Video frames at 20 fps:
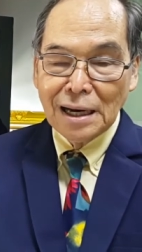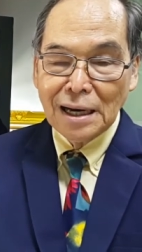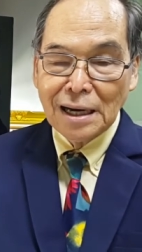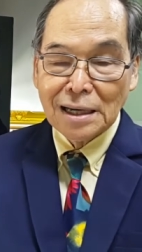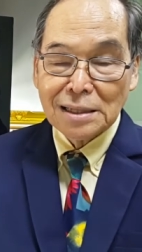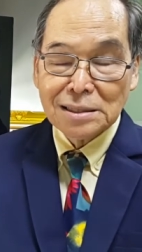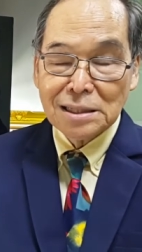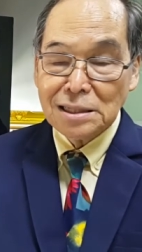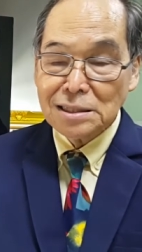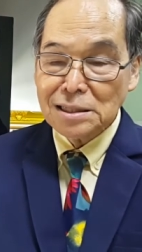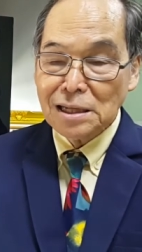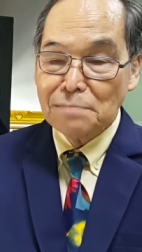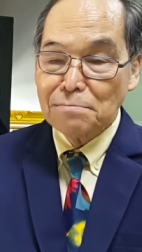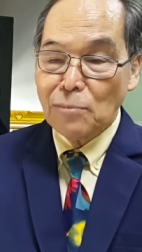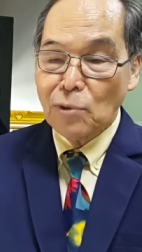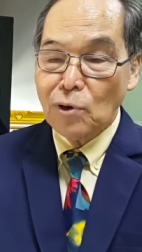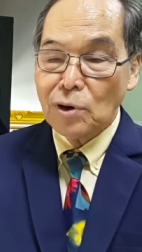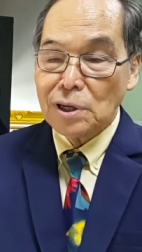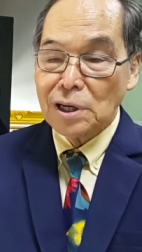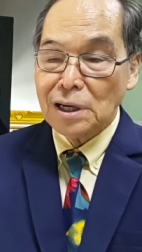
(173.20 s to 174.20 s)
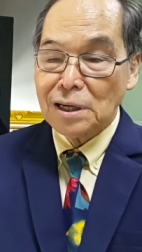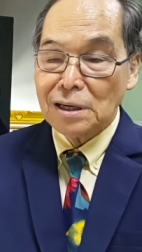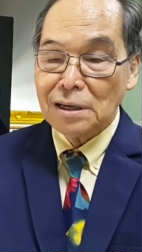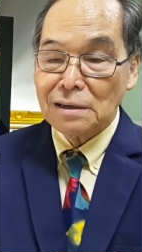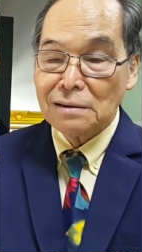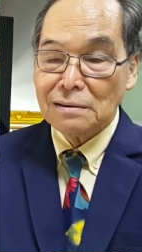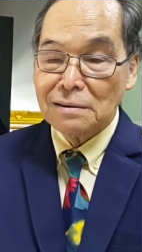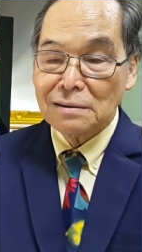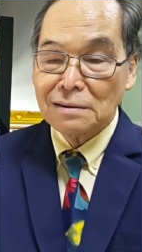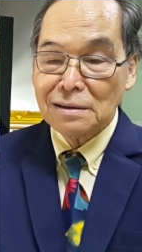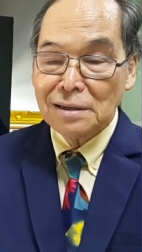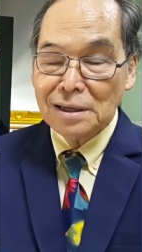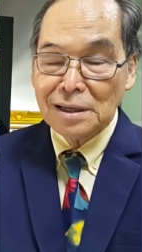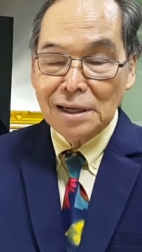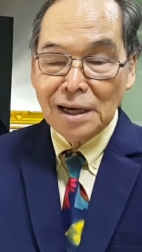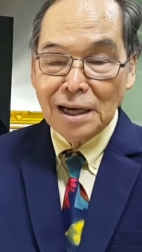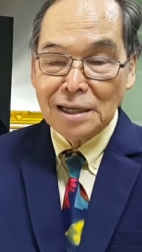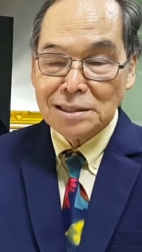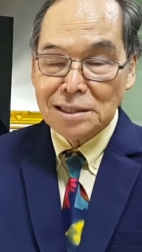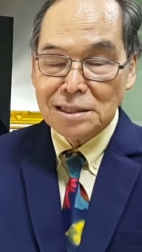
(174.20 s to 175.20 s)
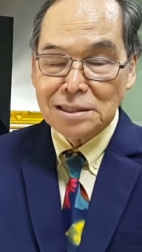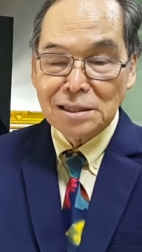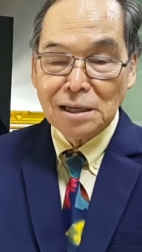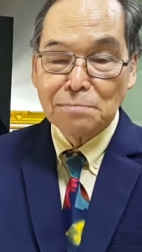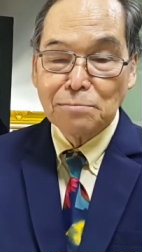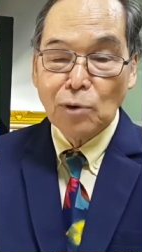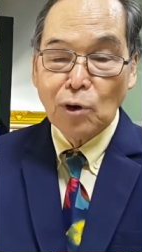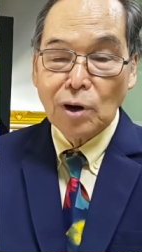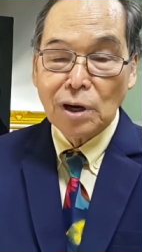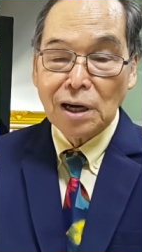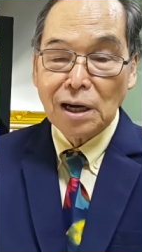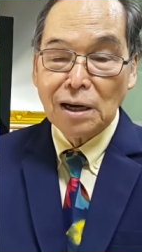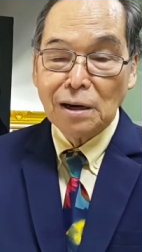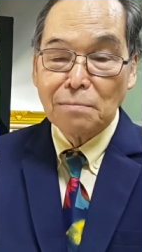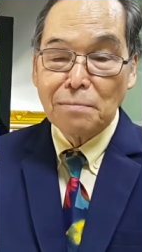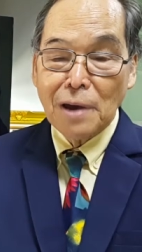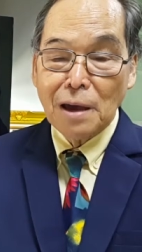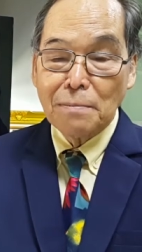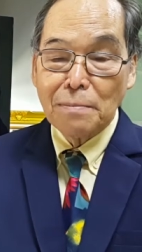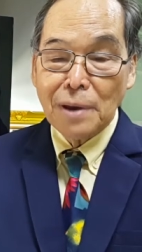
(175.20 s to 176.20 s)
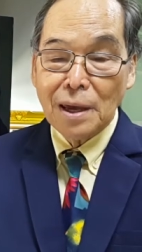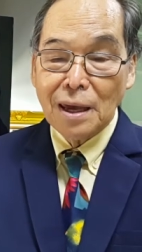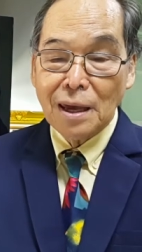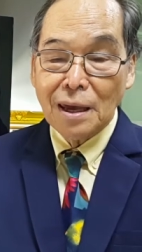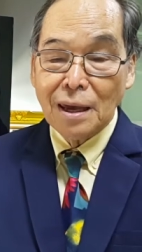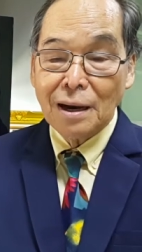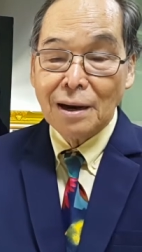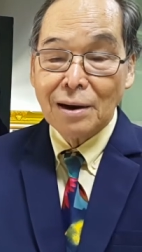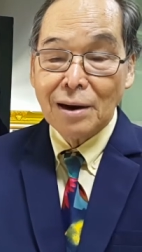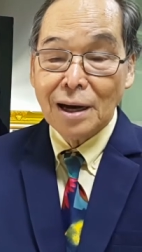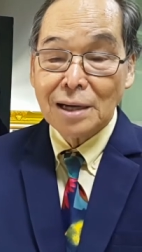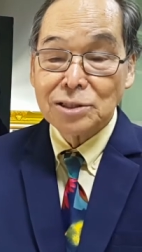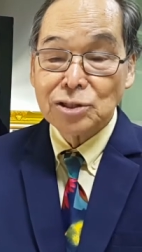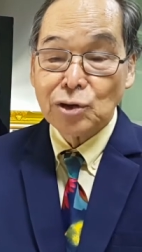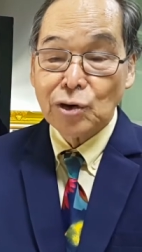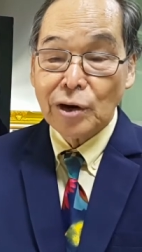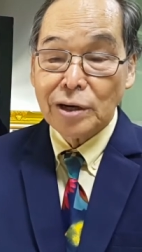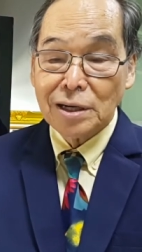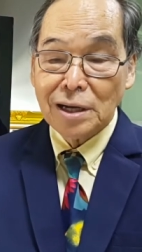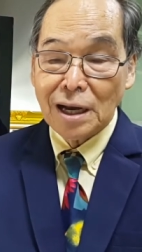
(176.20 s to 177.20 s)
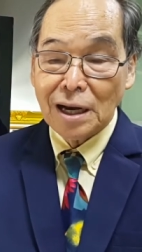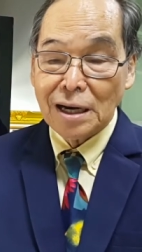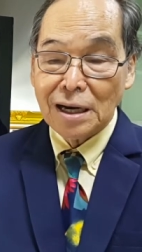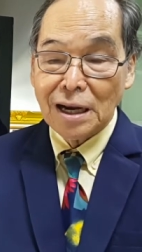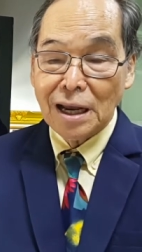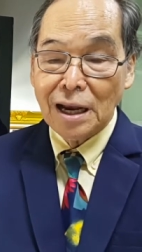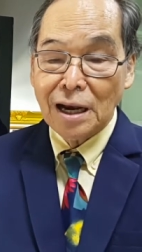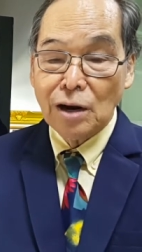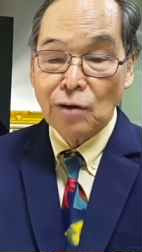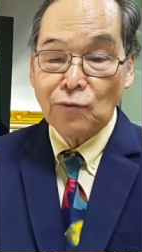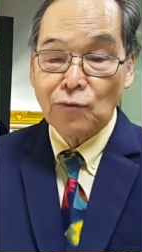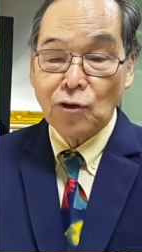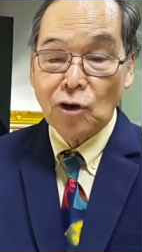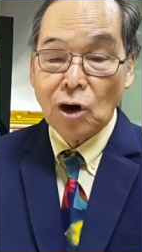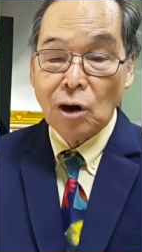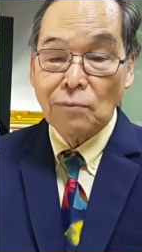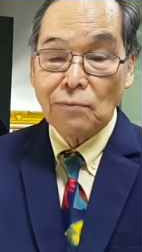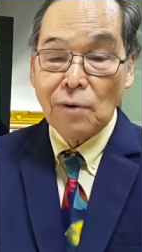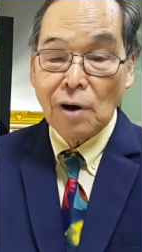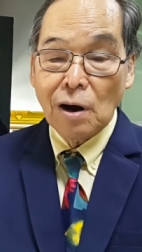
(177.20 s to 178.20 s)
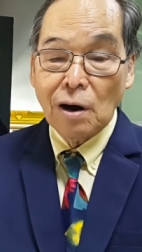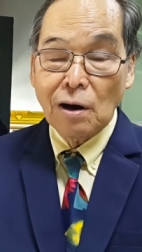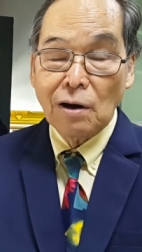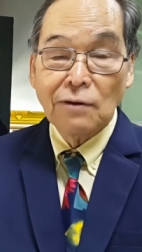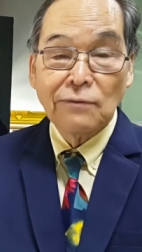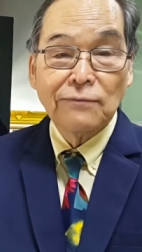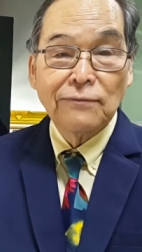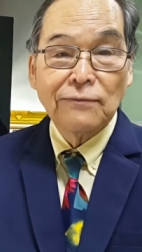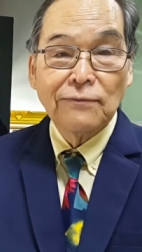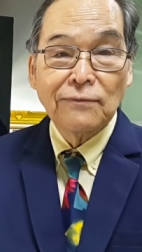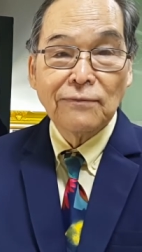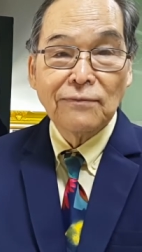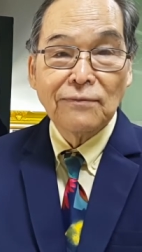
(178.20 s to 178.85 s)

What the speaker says: A system model may be illustrated in the form of